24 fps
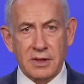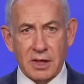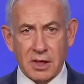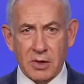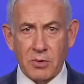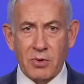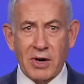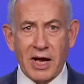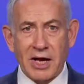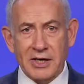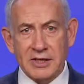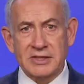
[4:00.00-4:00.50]

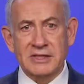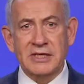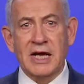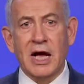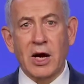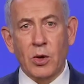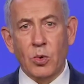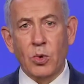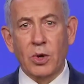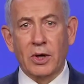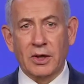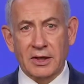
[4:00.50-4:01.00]
Iran is
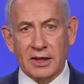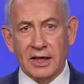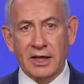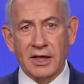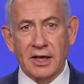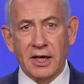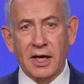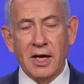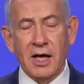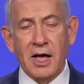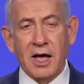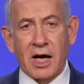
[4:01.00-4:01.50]
now
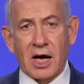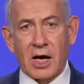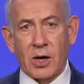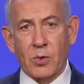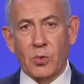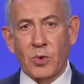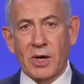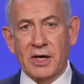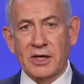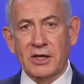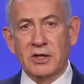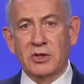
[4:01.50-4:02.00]
working
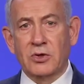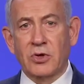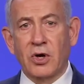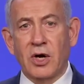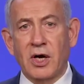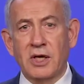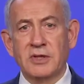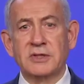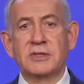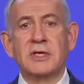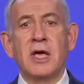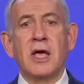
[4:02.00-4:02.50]
on what it
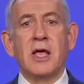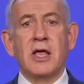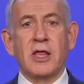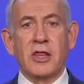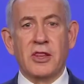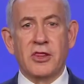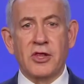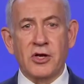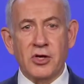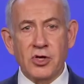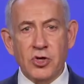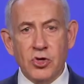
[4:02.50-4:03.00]
calls
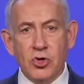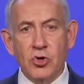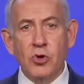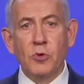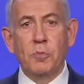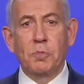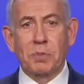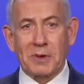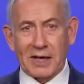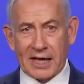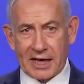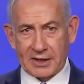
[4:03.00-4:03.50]
the new
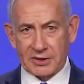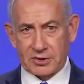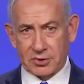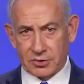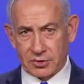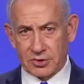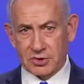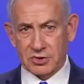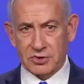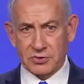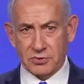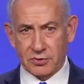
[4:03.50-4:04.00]
plan to
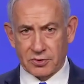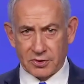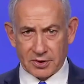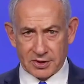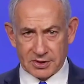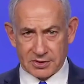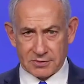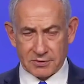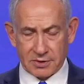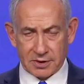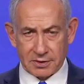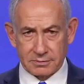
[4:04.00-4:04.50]
destroy
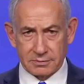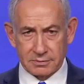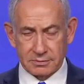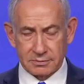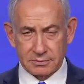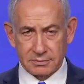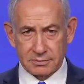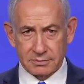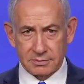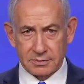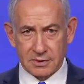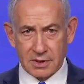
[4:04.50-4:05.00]
Israel.
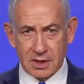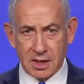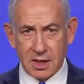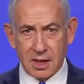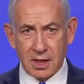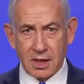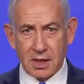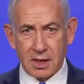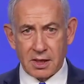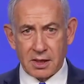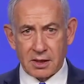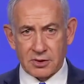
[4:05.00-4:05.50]

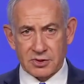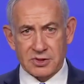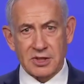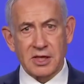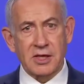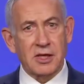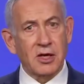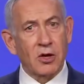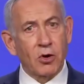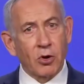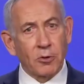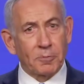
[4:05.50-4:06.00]
You see,
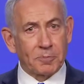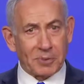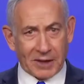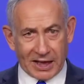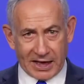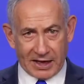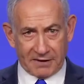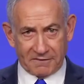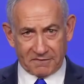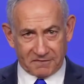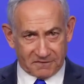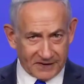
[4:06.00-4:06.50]
the old
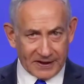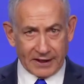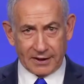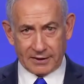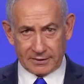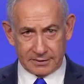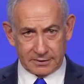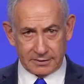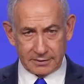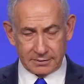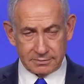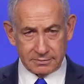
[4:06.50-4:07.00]
plan
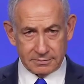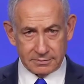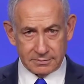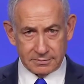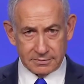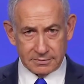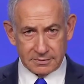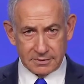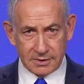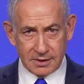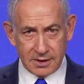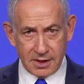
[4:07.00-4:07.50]
failed.
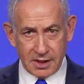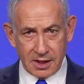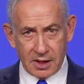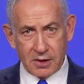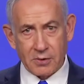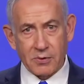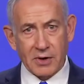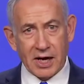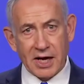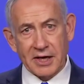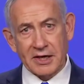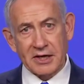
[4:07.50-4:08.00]

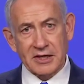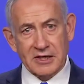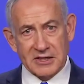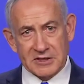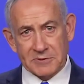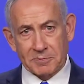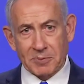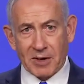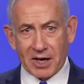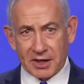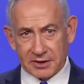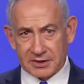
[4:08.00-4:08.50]
Iran and its
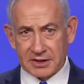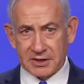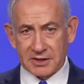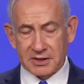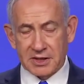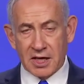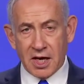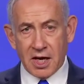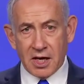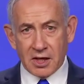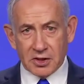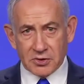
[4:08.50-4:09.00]
proxies
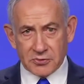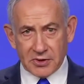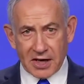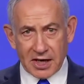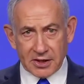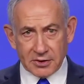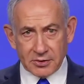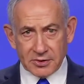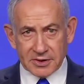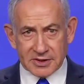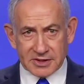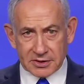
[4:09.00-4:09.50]
tried
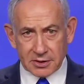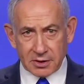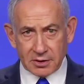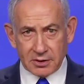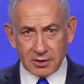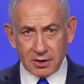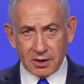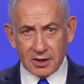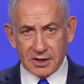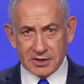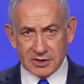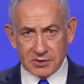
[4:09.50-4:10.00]
to
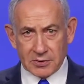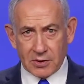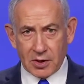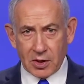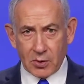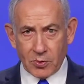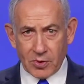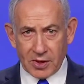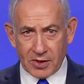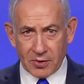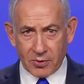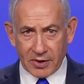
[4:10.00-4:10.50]
encircle Israel
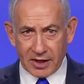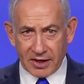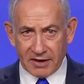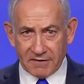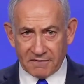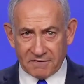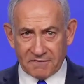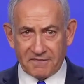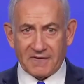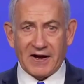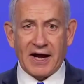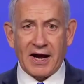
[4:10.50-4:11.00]
with a ring
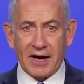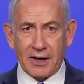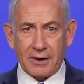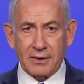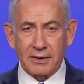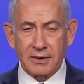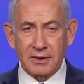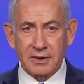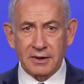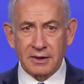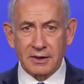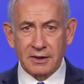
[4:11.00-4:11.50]
of fire
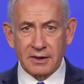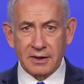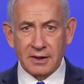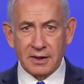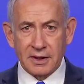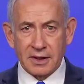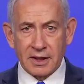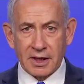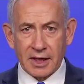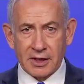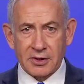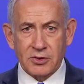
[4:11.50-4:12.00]

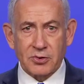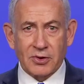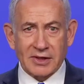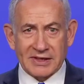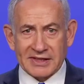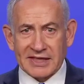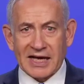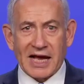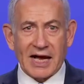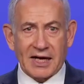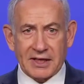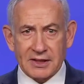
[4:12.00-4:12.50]
and to
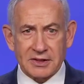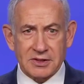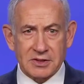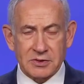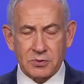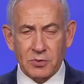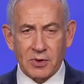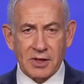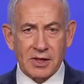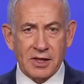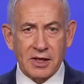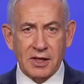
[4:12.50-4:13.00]
attack
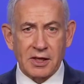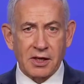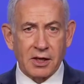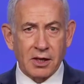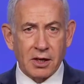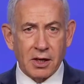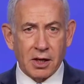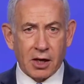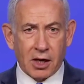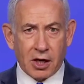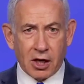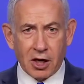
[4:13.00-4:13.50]
us with the
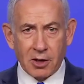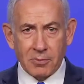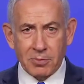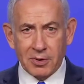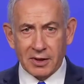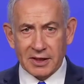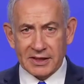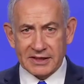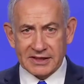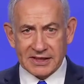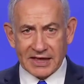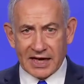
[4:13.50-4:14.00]

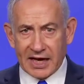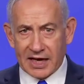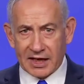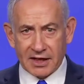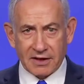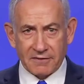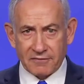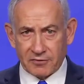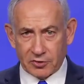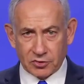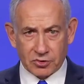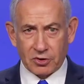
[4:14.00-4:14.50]
horrible attack
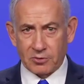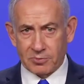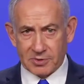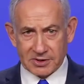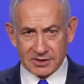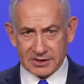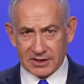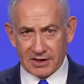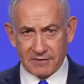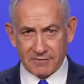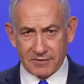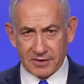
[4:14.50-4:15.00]
of October
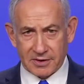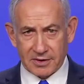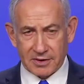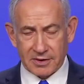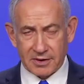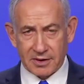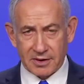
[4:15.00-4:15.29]
7th.